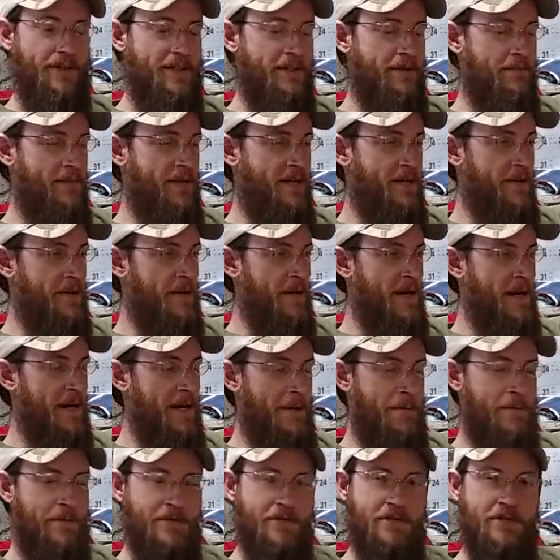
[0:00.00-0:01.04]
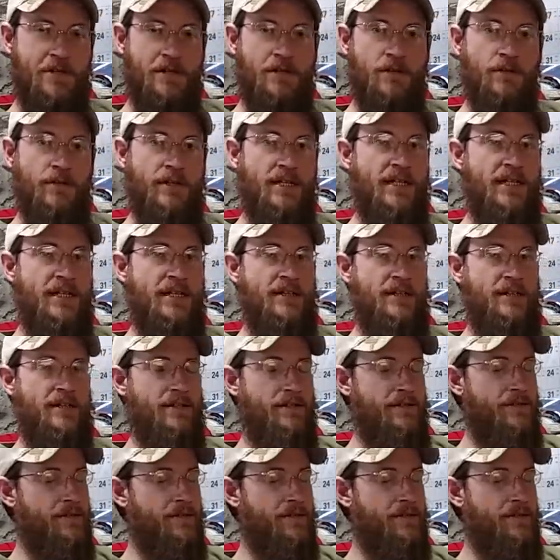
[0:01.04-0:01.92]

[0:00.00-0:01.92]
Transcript: Didn't matter how much you cleaned,